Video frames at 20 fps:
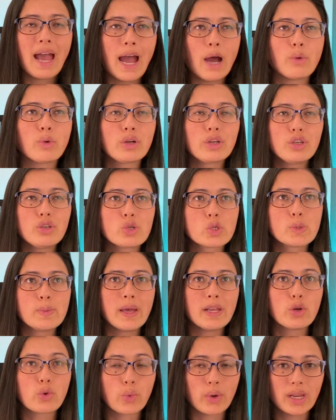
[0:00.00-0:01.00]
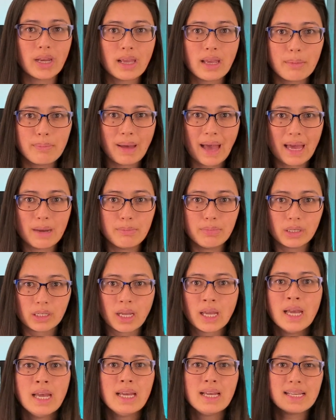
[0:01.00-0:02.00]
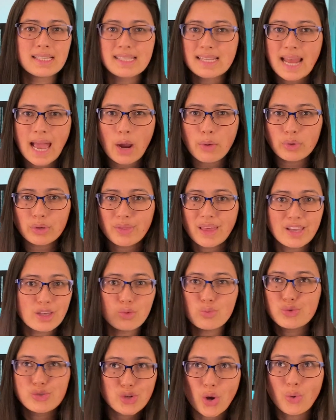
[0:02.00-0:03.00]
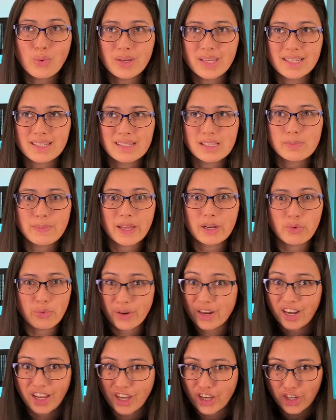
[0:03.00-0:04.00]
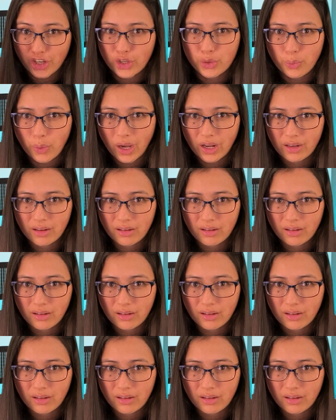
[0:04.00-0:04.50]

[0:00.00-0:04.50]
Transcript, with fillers: hour you spend reading a bad book is an hour that you don't get to spend reading a good one.